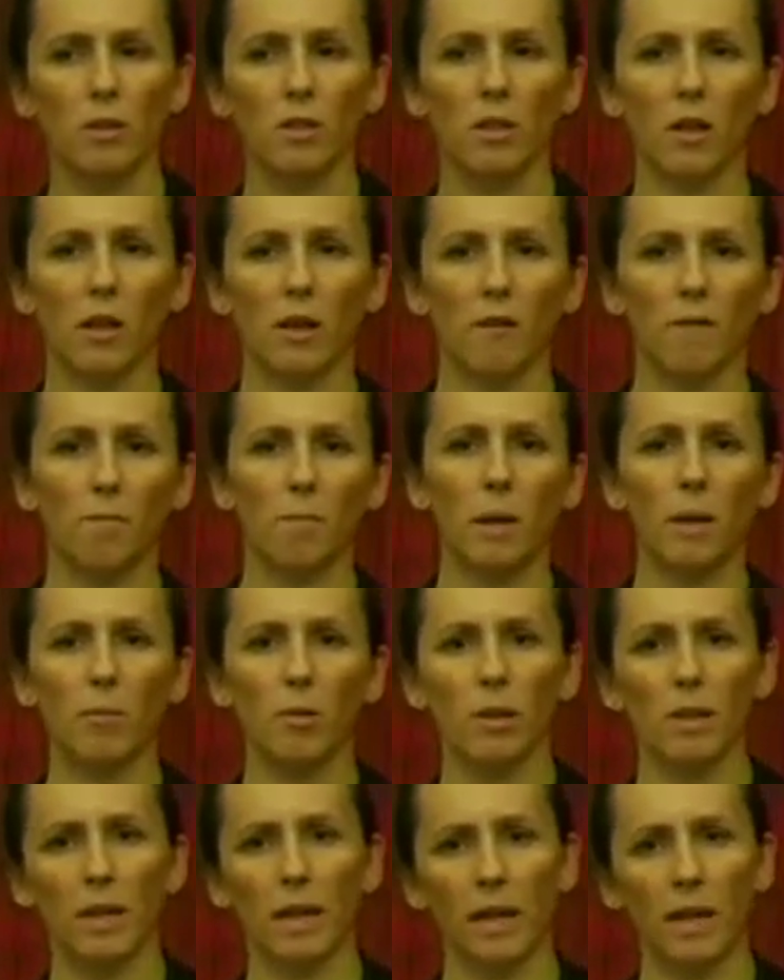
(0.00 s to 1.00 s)
of
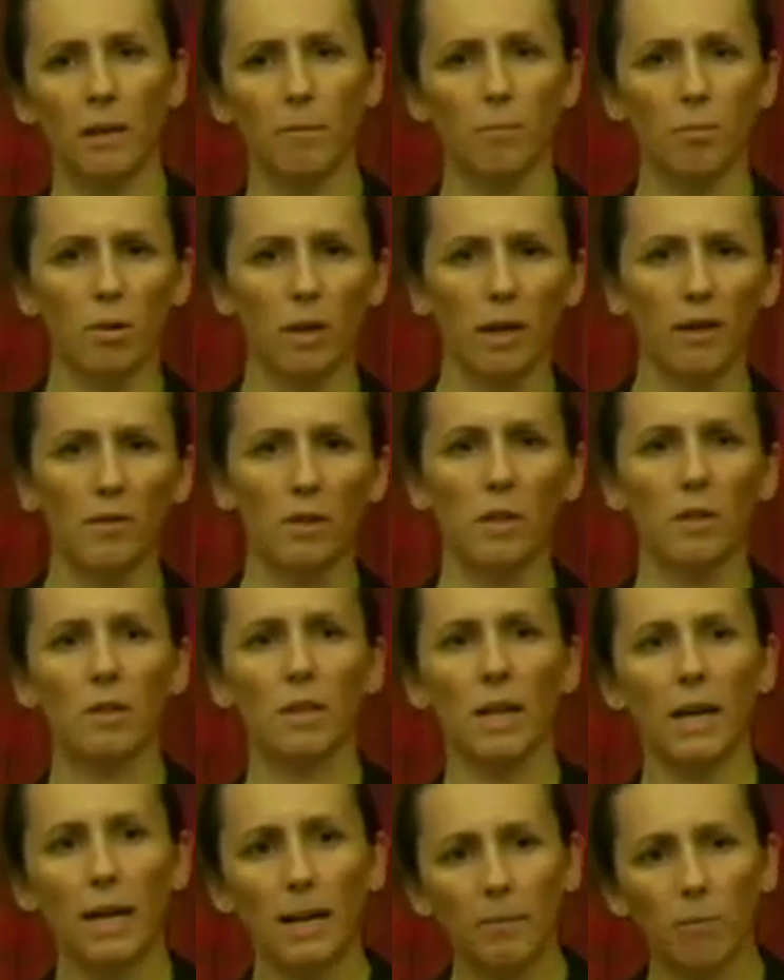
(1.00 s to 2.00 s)
public and private
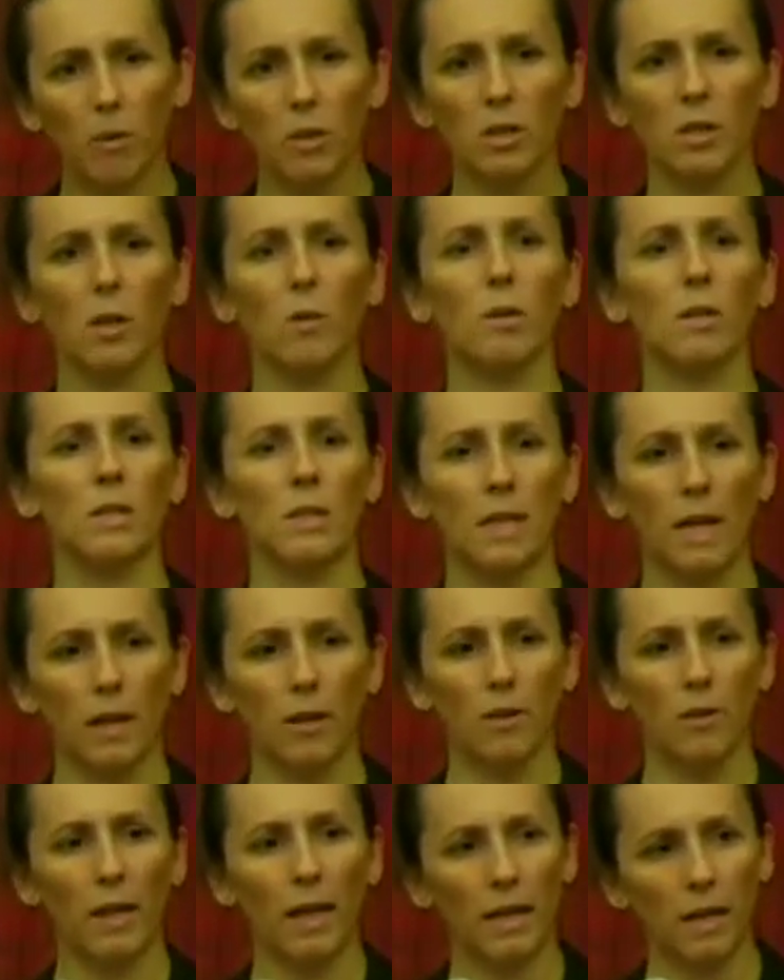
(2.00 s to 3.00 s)
cameras going
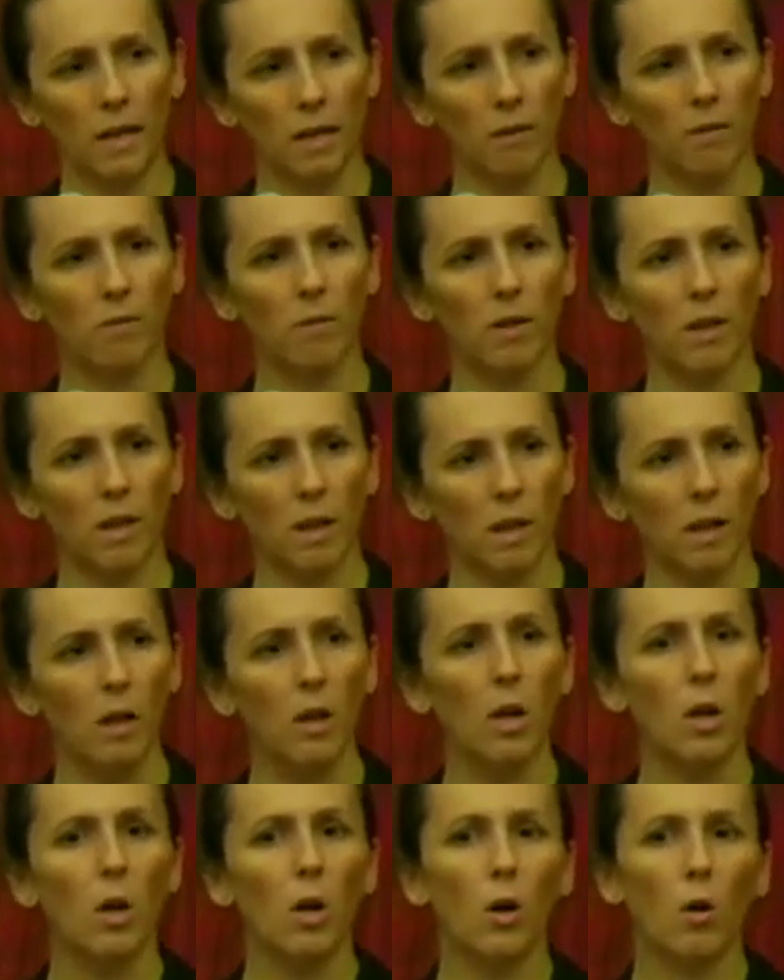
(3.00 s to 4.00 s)
together, that kind of thing,
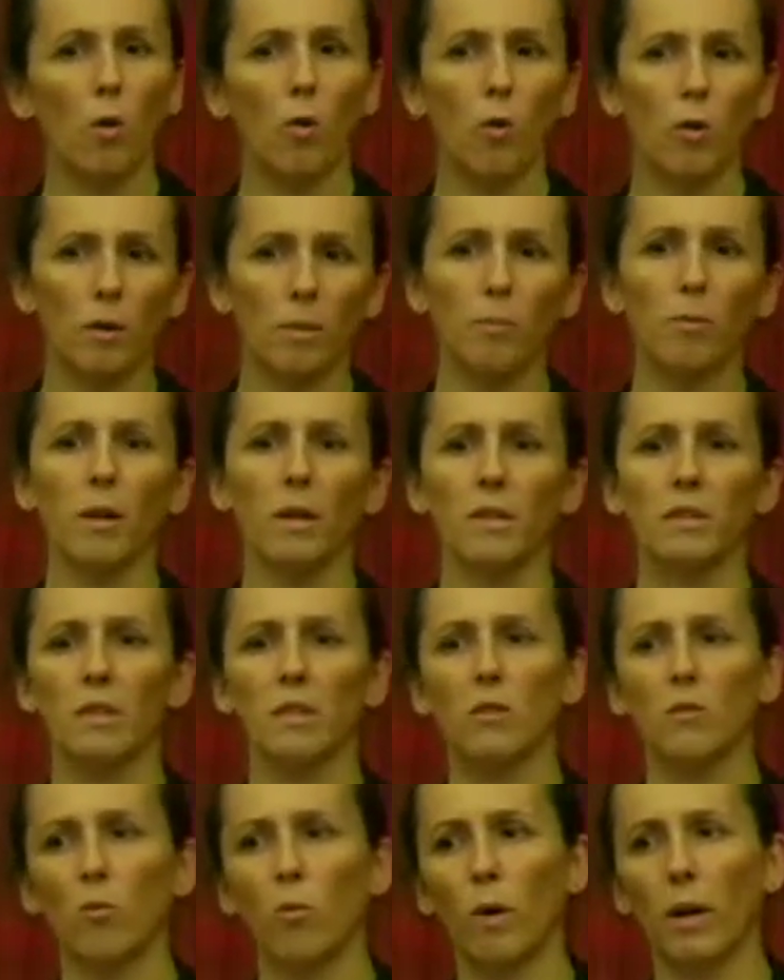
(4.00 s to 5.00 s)
or the
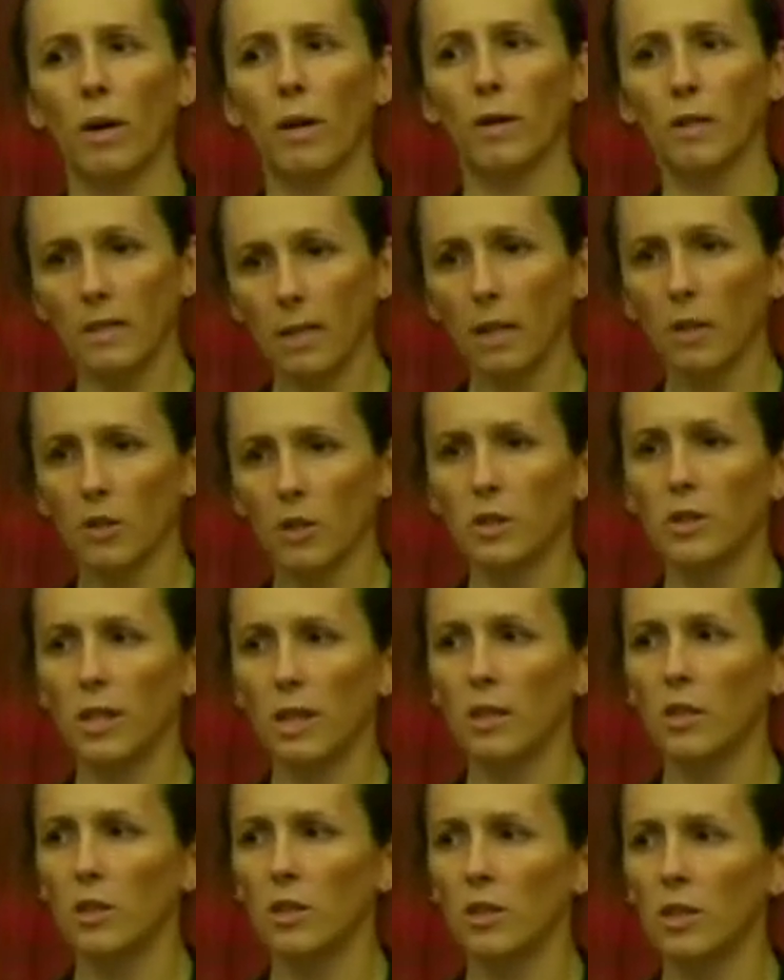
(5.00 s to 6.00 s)
places where intelligence
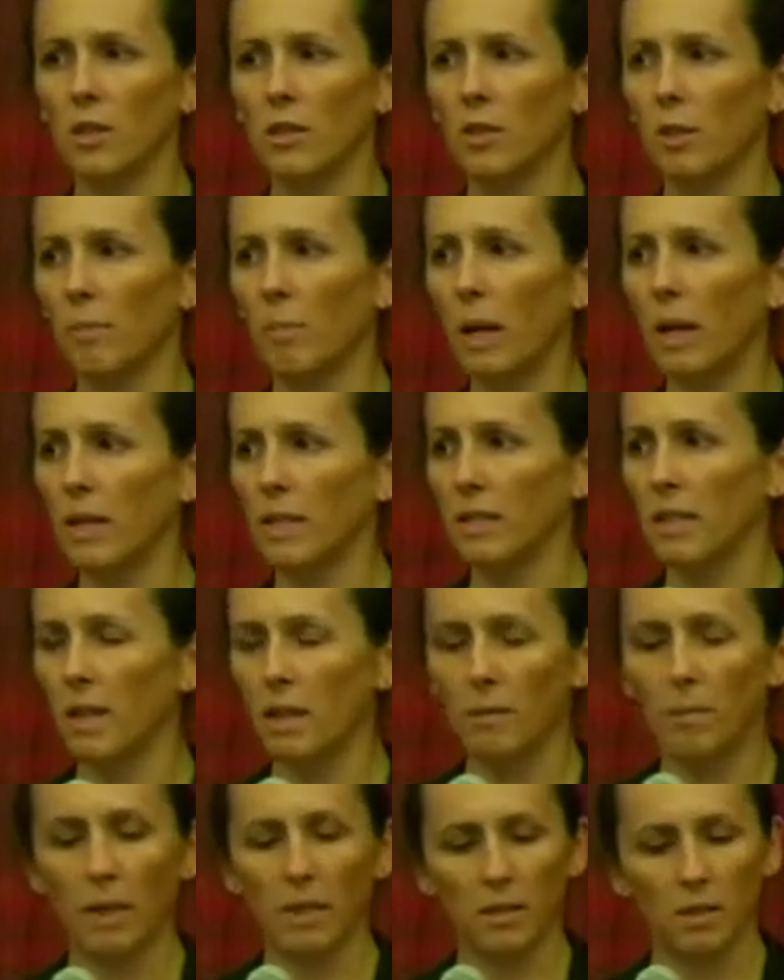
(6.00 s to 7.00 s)
agencies are buying
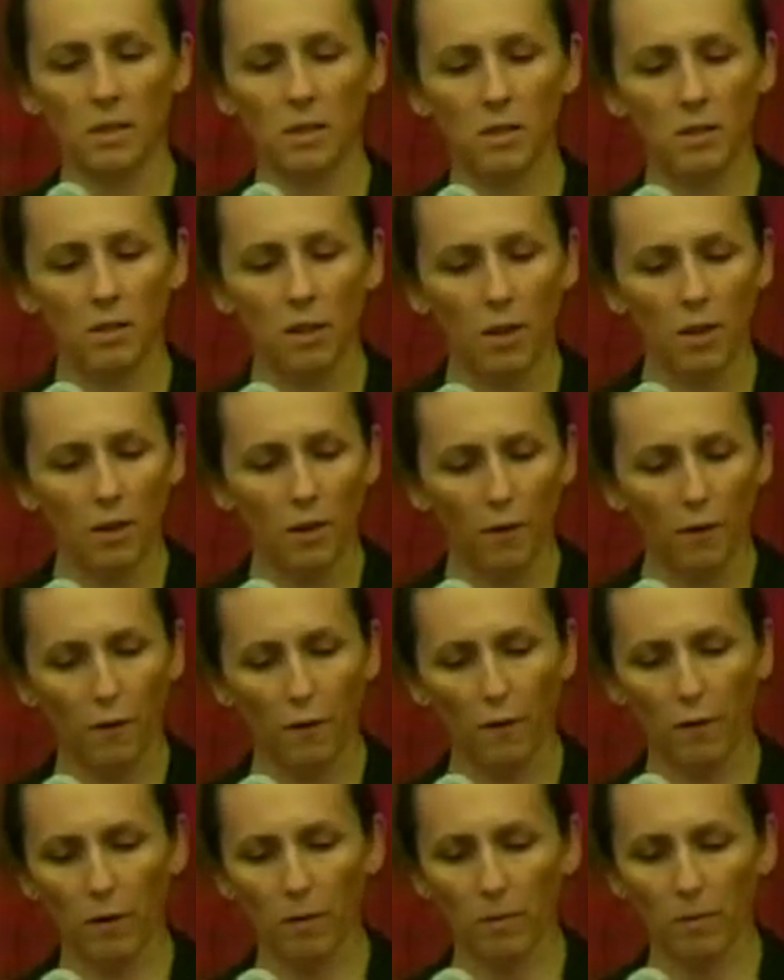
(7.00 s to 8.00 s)
databases
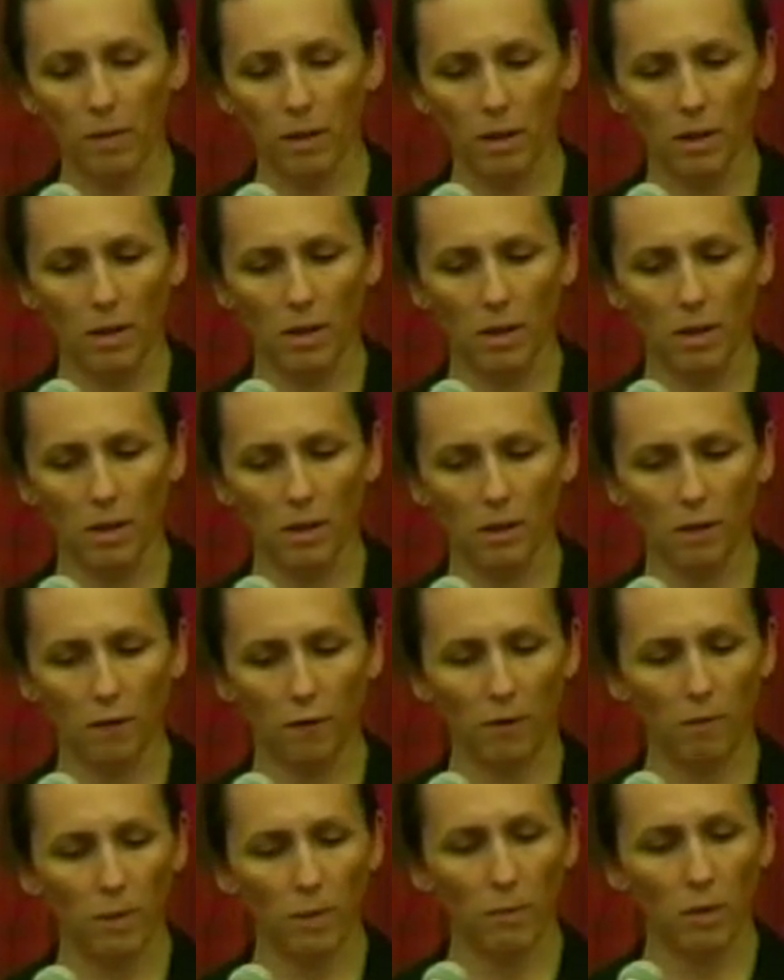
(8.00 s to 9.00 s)
from the
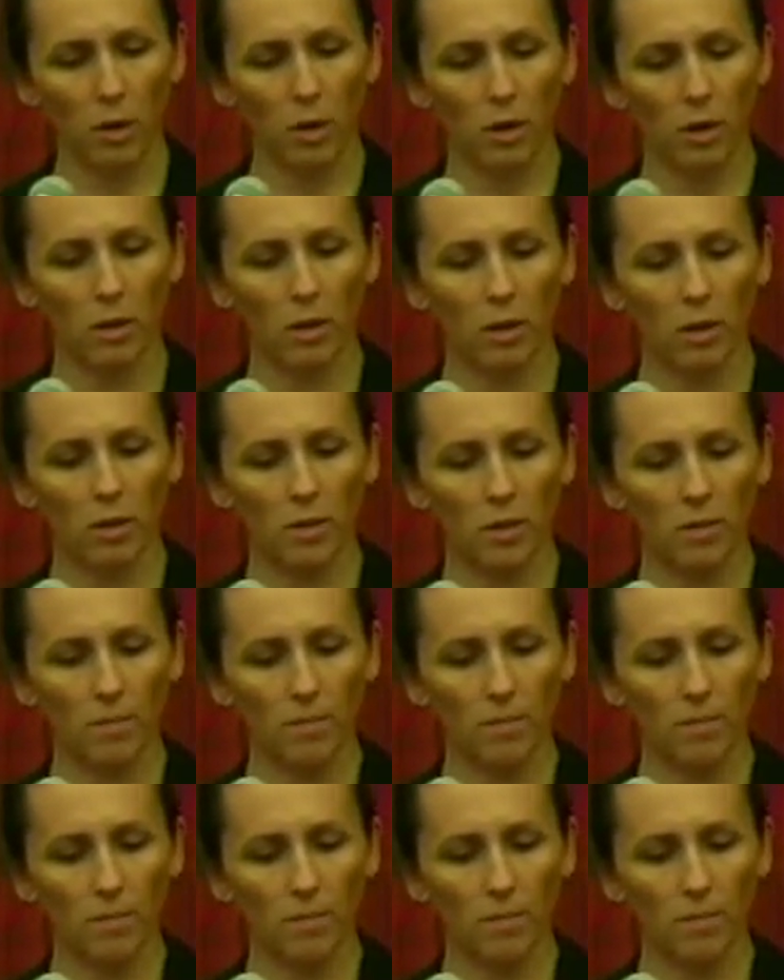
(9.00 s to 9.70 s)
marketers.